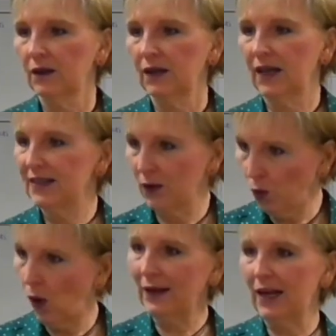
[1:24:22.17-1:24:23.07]
Is it
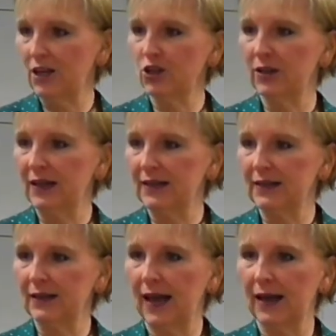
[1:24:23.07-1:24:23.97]
one nation that he's
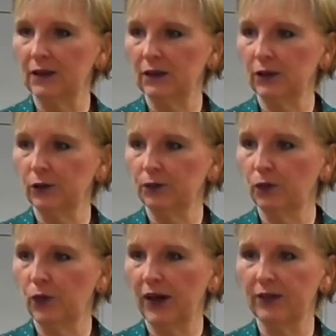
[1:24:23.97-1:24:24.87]
going to handle her
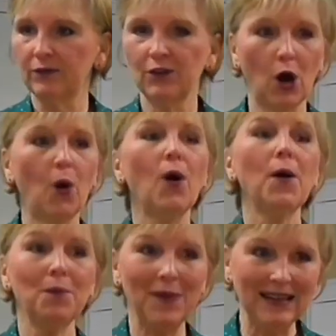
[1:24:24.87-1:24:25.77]
with? No.
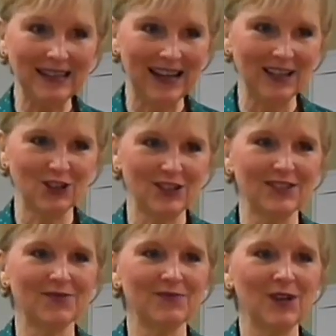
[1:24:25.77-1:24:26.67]
Many
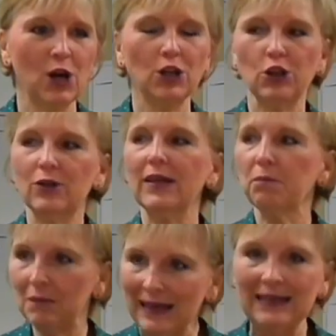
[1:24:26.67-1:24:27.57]
nations. Do you think
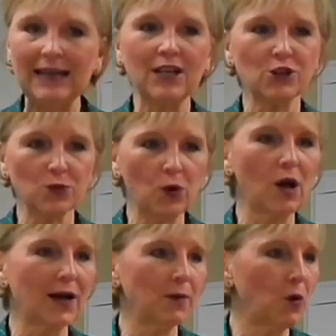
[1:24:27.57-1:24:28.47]
many nations will
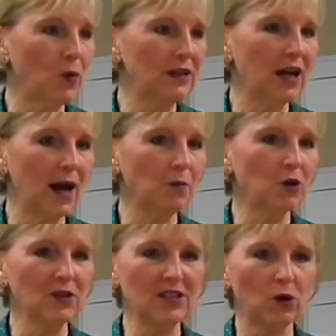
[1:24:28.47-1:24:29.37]
all come at one time,
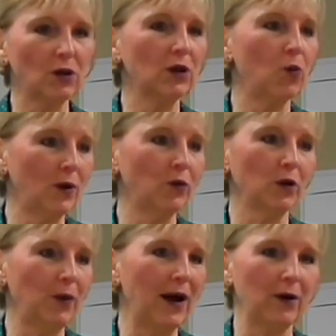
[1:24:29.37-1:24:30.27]
or is there only one
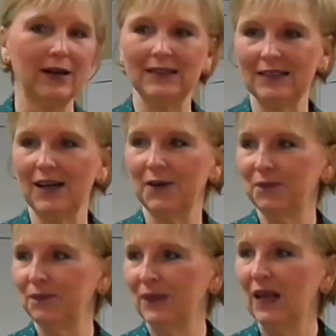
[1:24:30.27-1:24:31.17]
world power at a time?
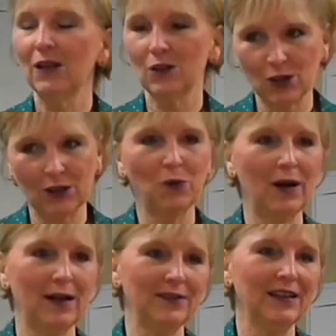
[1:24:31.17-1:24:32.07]
There's only
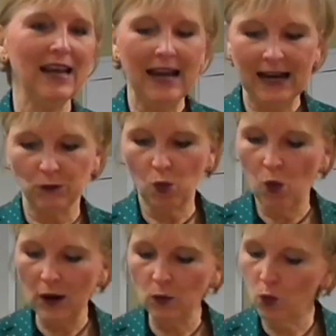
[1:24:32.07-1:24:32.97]
one. And
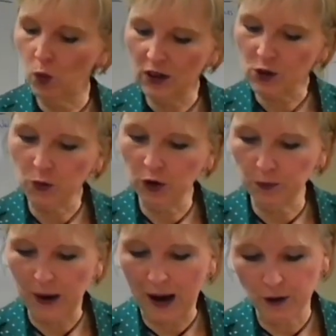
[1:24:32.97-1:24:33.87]
which world
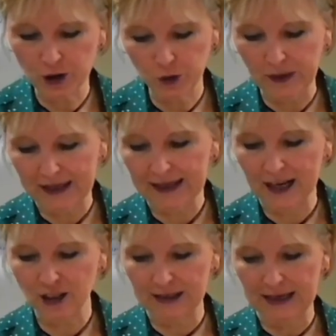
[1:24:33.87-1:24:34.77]
power do we get
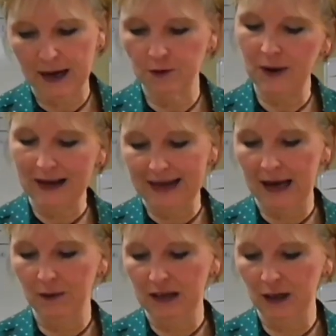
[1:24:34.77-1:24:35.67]
actually named by
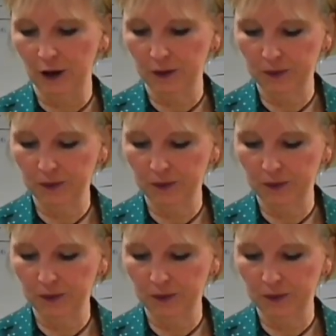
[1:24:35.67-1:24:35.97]
name in here?